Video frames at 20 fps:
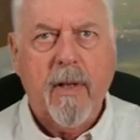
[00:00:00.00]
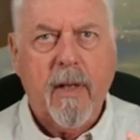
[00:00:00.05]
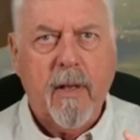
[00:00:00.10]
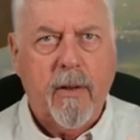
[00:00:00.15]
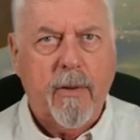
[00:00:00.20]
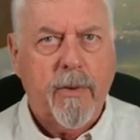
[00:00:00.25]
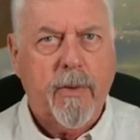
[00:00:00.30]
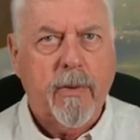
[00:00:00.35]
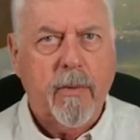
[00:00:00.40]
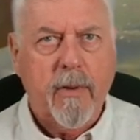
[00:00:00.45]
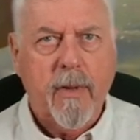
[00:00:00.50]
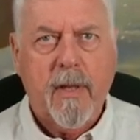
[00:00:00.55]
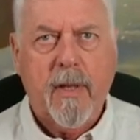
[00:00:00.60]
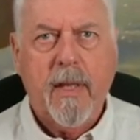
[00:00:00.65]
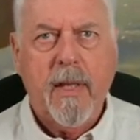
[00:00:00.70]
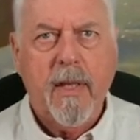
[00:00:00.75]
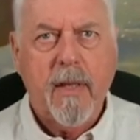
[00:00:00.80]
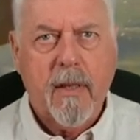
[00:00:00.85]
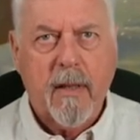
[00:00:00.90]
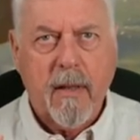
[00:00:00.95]
it goes through the
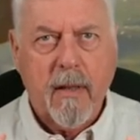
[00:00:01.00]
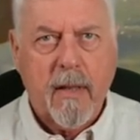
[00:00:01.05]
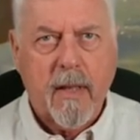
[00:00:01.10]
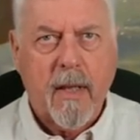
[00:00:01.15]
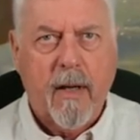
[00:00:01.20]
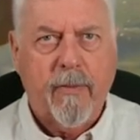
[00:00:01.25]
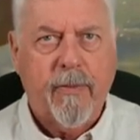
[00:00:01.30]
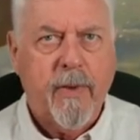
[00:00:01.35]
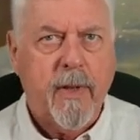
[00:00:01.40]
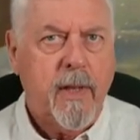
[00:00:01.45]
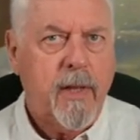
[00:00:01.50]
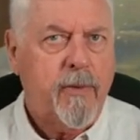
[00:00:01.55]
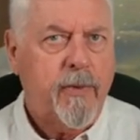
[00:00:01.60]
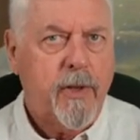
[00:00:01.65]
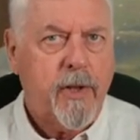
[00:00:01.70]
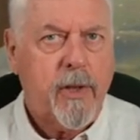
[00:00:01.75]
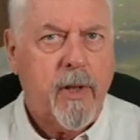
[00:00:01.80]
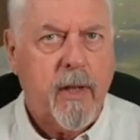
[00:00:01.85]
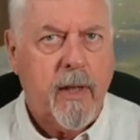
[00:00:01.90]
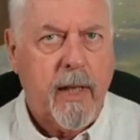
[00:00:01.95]
season, the tougher these
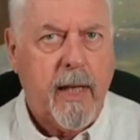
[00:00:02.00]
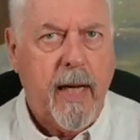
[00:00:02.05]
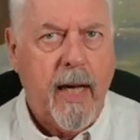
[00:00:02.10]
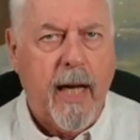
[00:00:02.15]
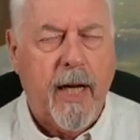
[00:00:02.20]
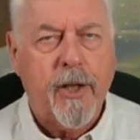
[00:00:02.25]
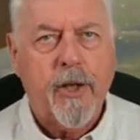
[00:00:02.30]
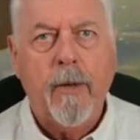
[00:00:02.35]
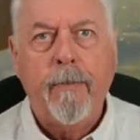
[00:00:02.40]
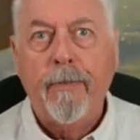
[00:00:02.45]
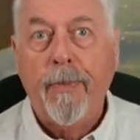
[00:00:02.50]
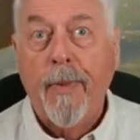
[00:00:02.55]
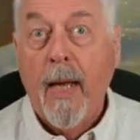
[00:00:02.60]
fish are to catch.